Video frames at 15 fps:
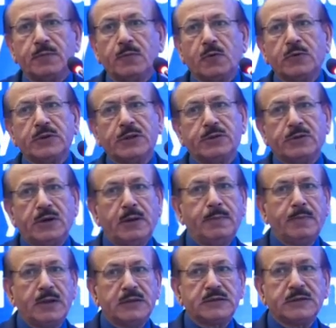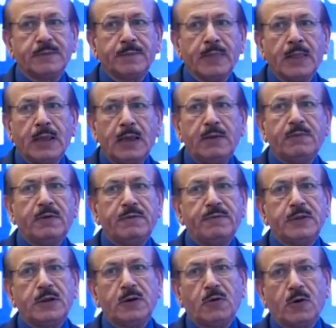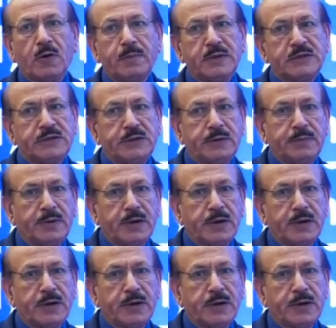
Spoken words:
more than 3 months, even with a normal serum